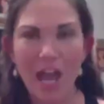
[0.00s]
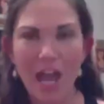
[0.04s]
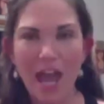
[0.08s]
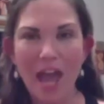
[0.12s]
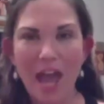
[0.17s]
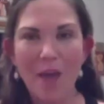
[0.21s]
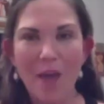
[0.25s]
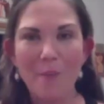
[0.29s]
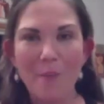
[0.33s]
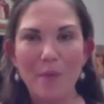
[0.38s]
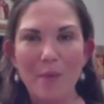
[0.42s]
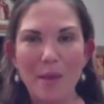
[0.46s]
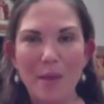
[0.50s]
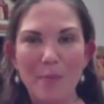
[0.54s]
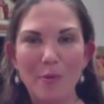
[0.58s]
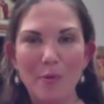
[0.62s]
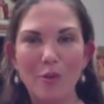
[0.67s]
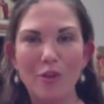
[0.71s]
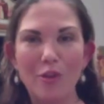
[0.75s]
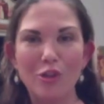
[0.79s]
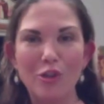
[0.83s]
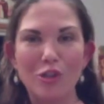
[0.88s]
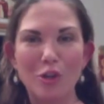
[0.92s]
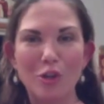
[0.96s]
people,
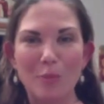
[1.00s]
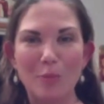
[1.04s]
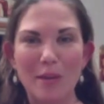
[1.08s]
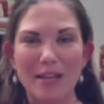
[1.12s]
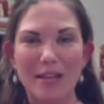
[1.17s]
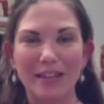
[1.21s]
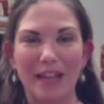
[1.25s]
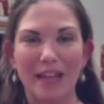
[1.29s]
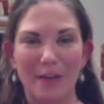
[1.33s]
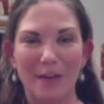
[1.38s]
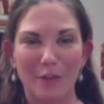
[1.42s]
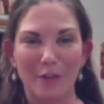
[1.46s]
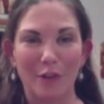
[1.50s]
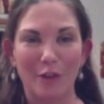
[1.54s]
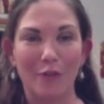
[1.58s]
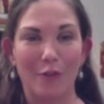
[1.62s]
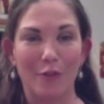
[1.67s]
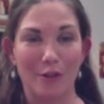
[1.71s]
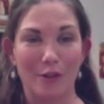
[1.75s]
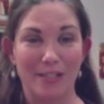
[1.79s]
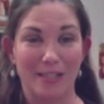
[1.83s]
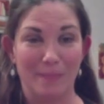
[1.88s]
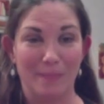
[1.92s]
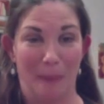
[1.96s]
there should be a level of
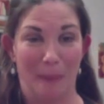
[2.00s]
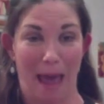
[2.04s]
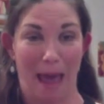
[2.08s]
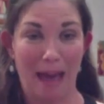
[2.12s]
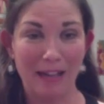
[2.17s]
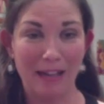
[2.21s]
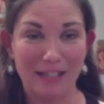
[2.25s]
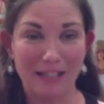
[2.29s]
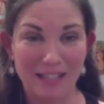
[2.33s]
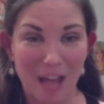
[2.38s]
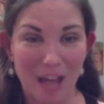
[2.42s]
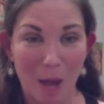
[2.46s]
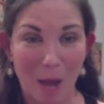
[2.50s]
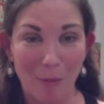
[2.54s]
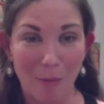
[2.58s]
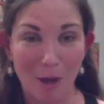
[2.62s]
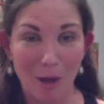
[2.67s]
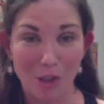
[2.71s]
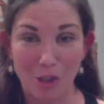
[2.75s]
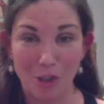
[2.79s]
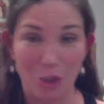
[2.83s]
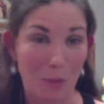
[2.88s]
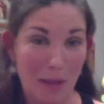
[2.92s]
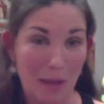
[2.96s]
respect
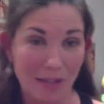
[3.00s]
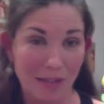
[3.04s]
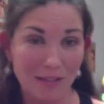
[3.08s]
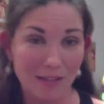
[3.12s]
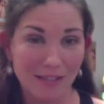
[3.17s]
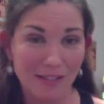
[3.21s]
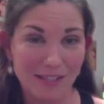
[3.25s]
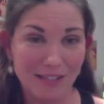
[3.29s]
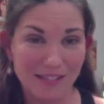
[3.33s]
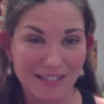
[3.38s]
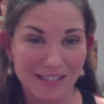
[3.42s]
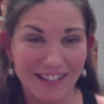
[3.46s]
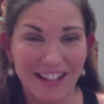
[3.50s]
amongst humans.